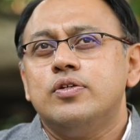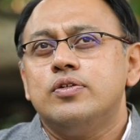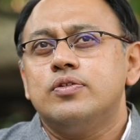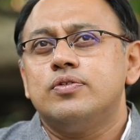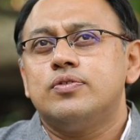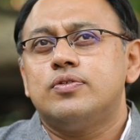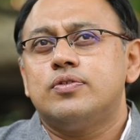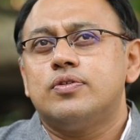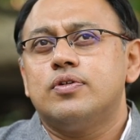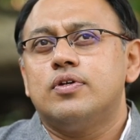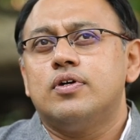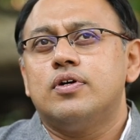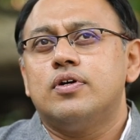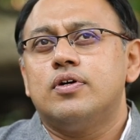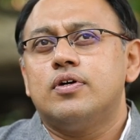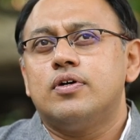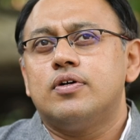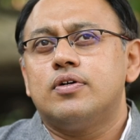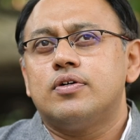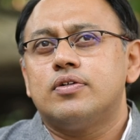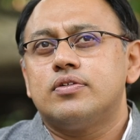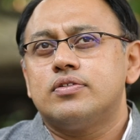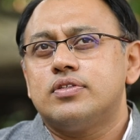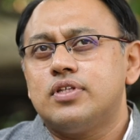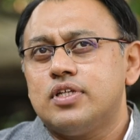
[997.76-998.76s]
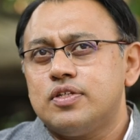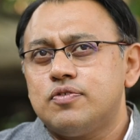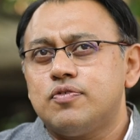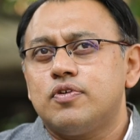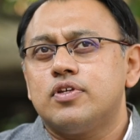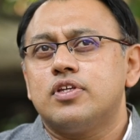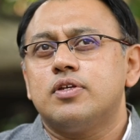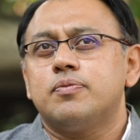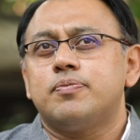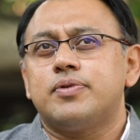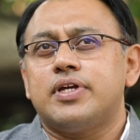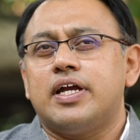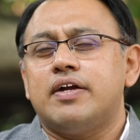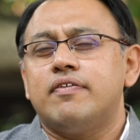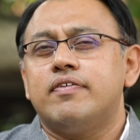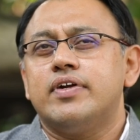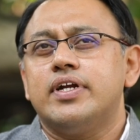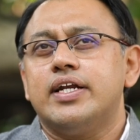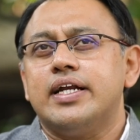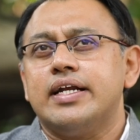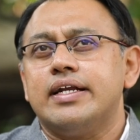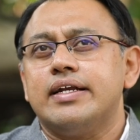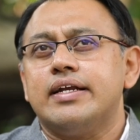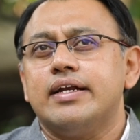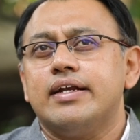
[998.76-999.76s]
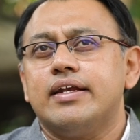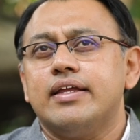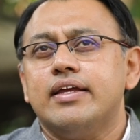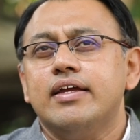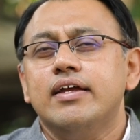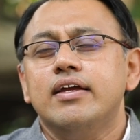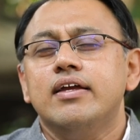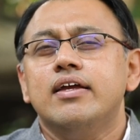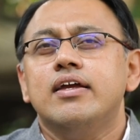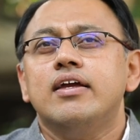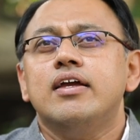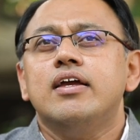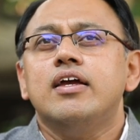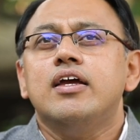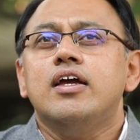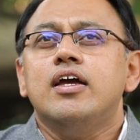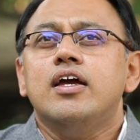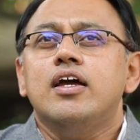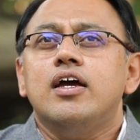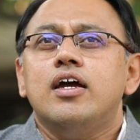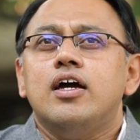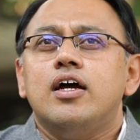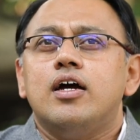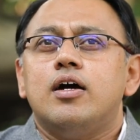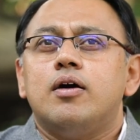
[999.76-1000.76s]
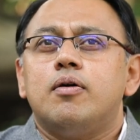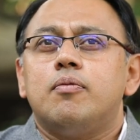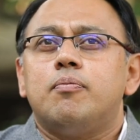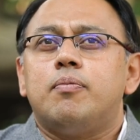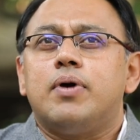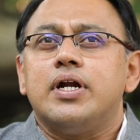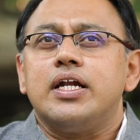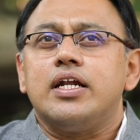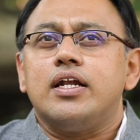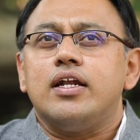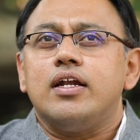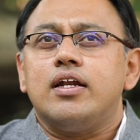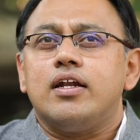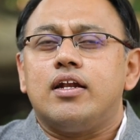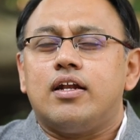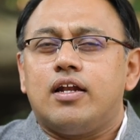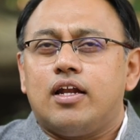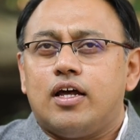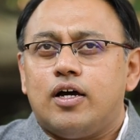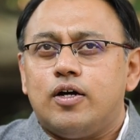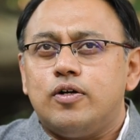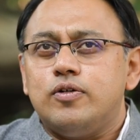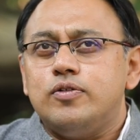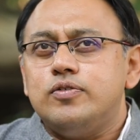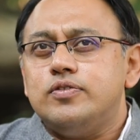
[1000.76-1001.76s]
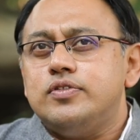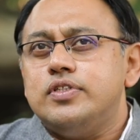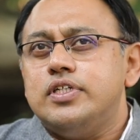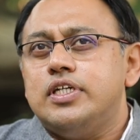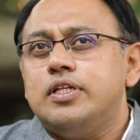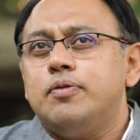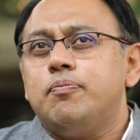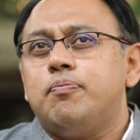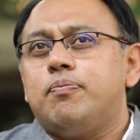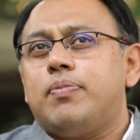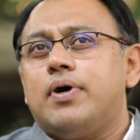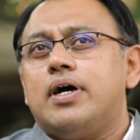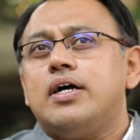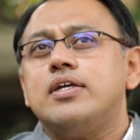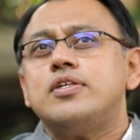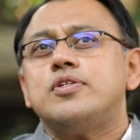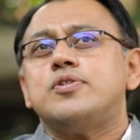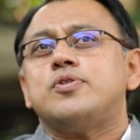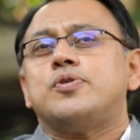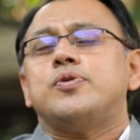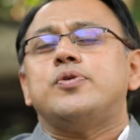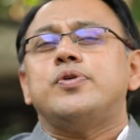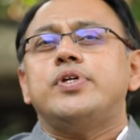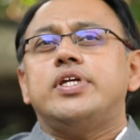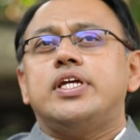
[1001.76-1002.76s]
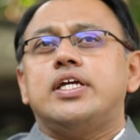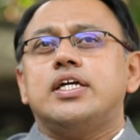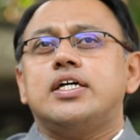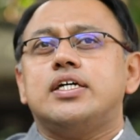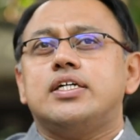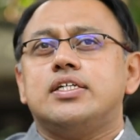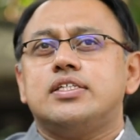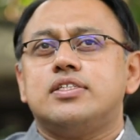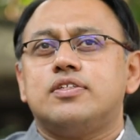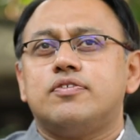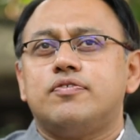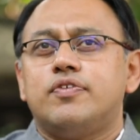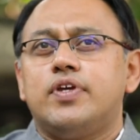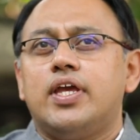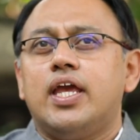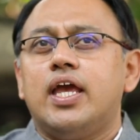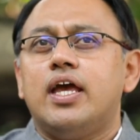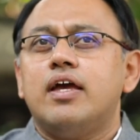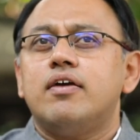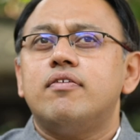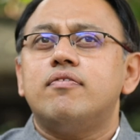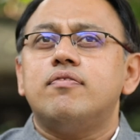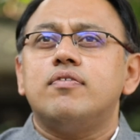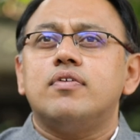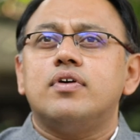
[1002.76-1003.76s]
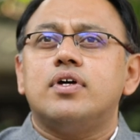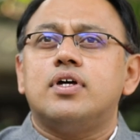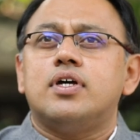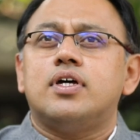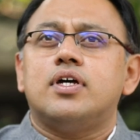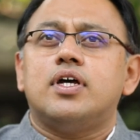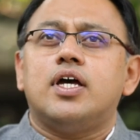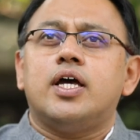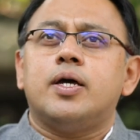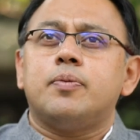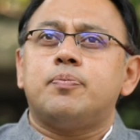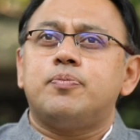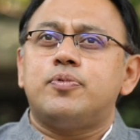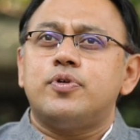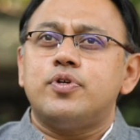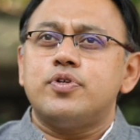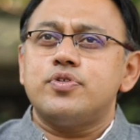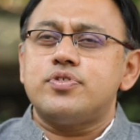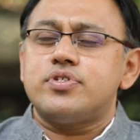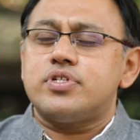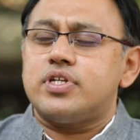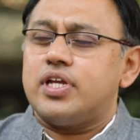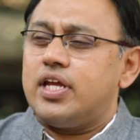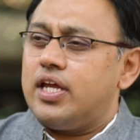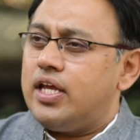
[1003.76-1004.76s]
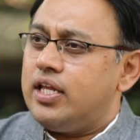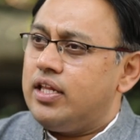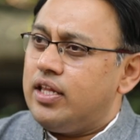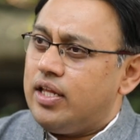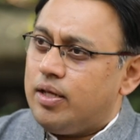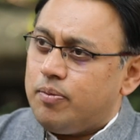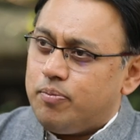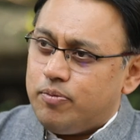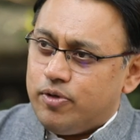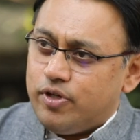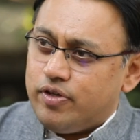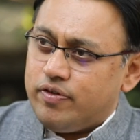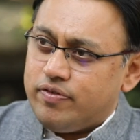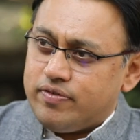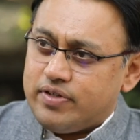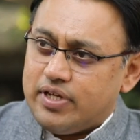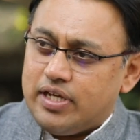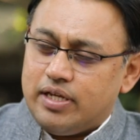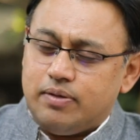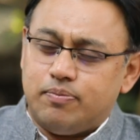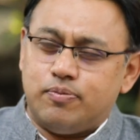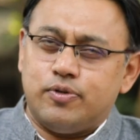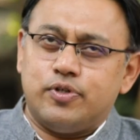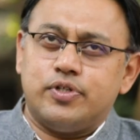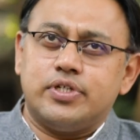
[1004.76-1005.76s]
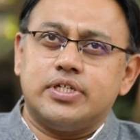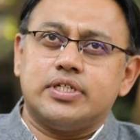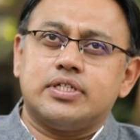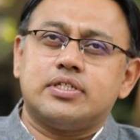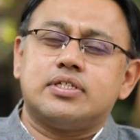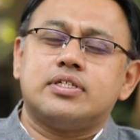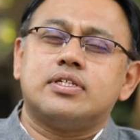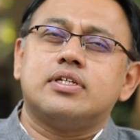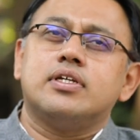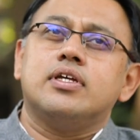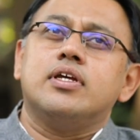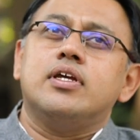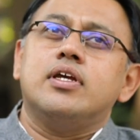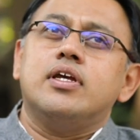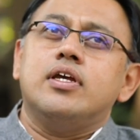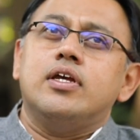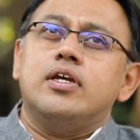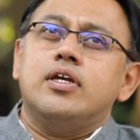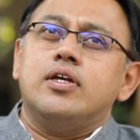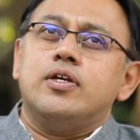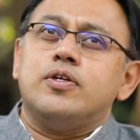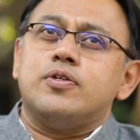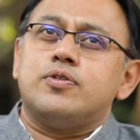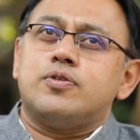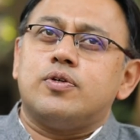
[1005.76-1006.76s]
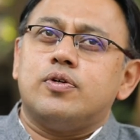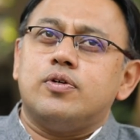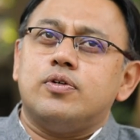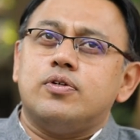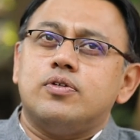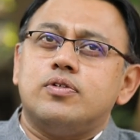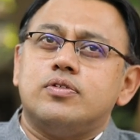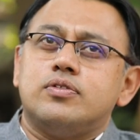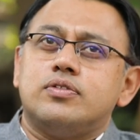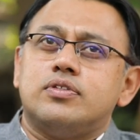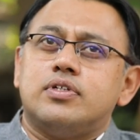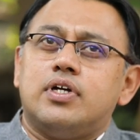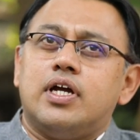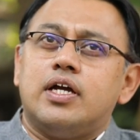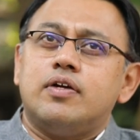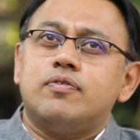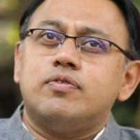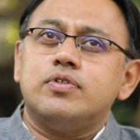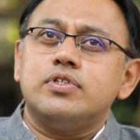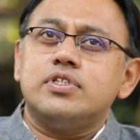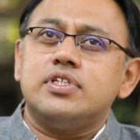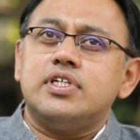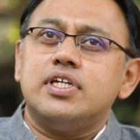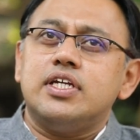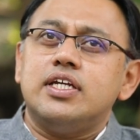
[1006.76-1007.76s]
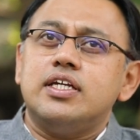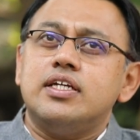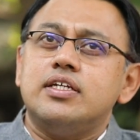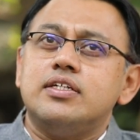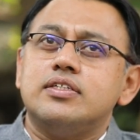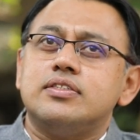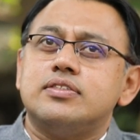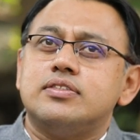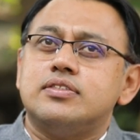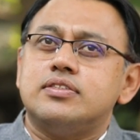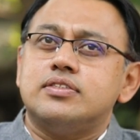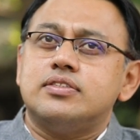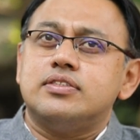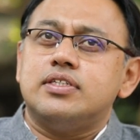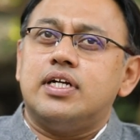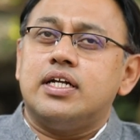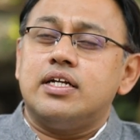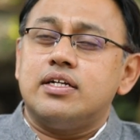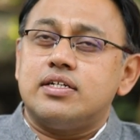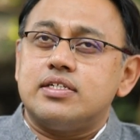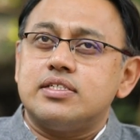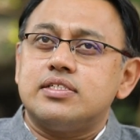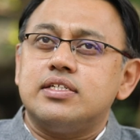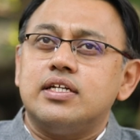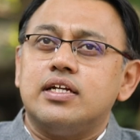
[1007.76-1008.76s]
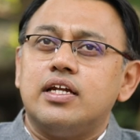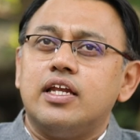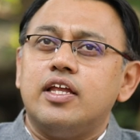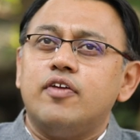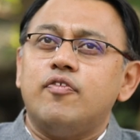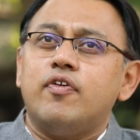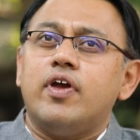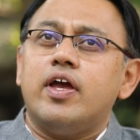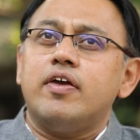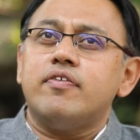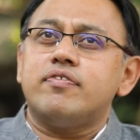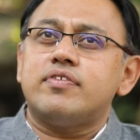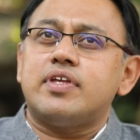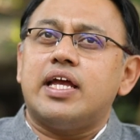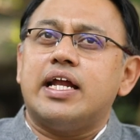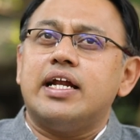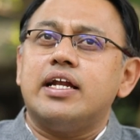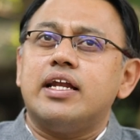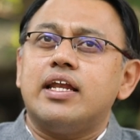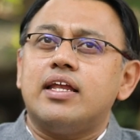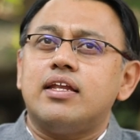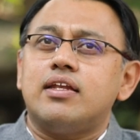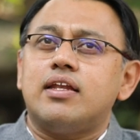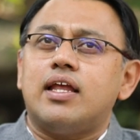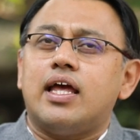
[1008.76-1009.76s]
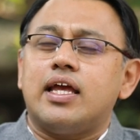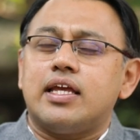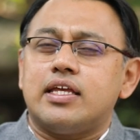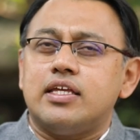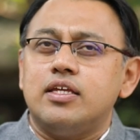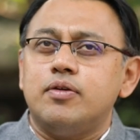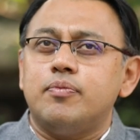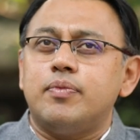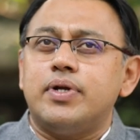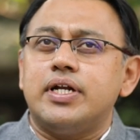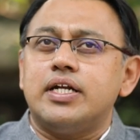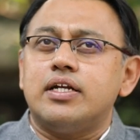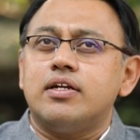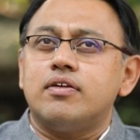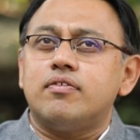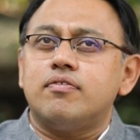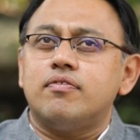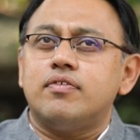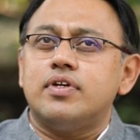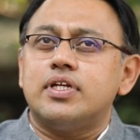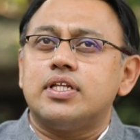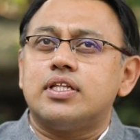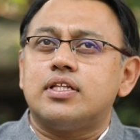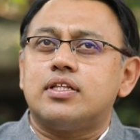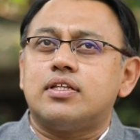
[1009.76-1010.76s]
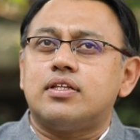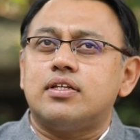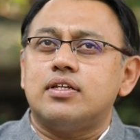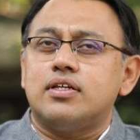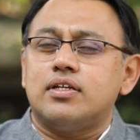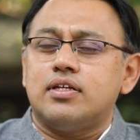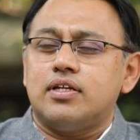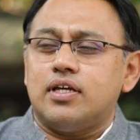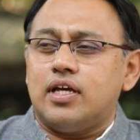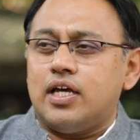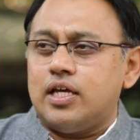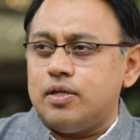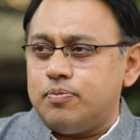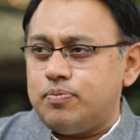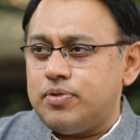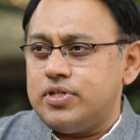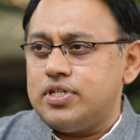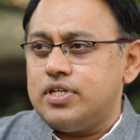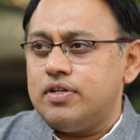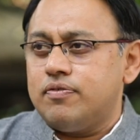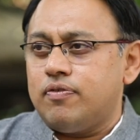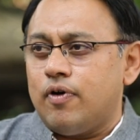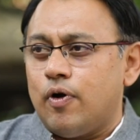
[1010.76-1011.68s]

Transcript: So, uh, this was a private entity. Uh, but now in past two years, we have uh, approached n number of corporates. So I would say, uh, and recently we have signed an agreement with uh, R P G